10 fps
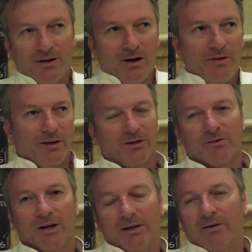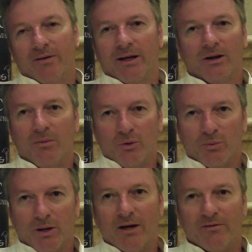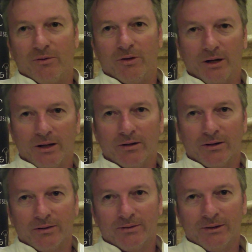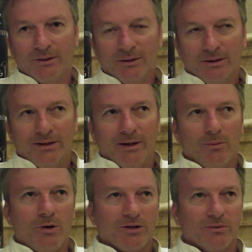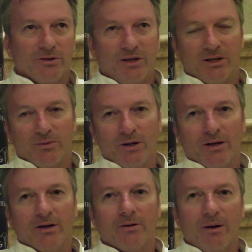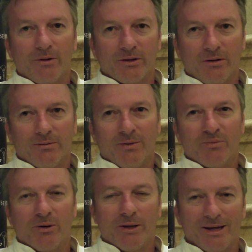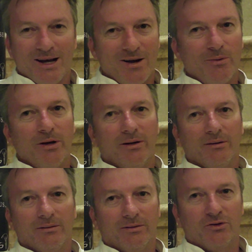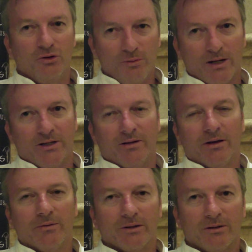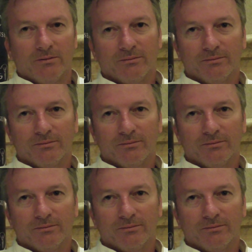I think Australia definitely had a lot more to play for than England. And yeah, whilst it was 6-1 and a great result, you probably can't read too much into that result.